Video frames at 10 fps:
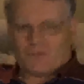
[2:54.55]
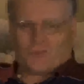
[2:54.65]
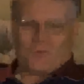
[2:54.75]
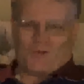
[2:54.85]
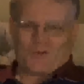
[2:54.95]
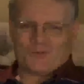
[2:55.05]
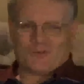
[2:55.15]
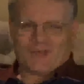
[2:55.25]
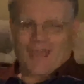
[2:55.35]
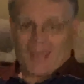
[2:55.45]
We won't go
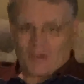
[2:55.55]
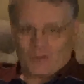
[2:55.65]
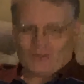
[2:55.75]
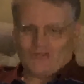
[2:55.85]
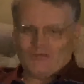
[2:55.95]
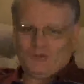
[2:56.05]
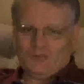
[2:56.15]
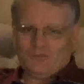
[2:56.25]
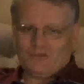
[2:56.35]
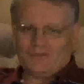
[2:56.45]
into how they do,
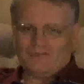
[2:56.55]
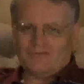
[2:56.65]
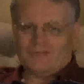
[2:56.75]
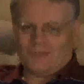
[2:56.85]
but they